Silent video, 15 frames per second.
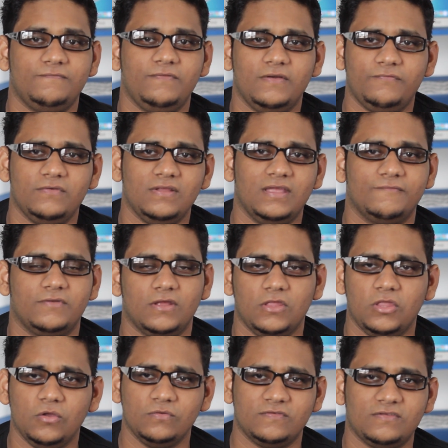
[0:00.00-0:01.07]
feel free to give it a
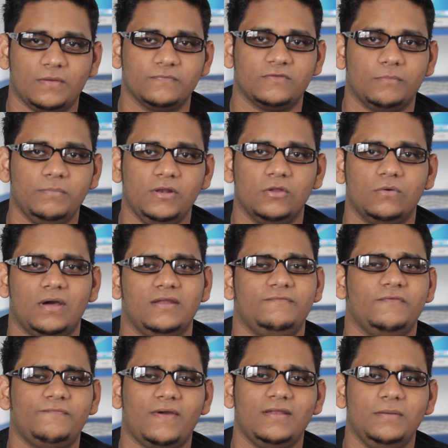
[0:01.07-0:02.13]
huge thumbs up below and if
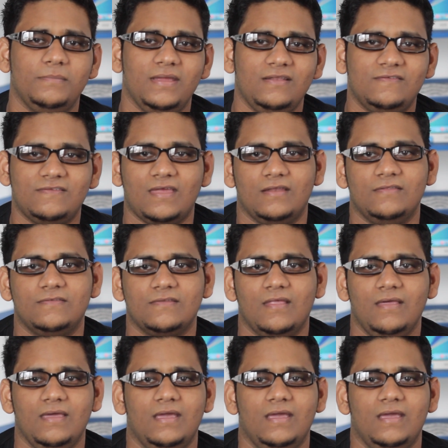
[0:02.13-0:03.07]
you find it made sense,